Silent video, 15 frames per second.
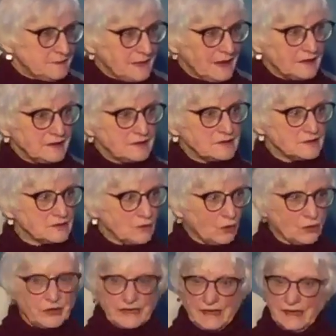and is
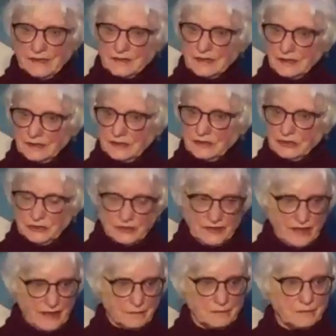oriented to
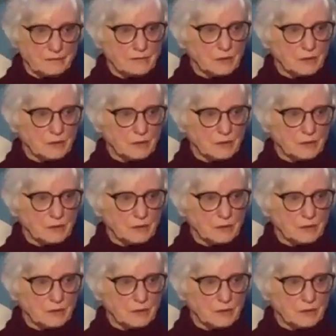them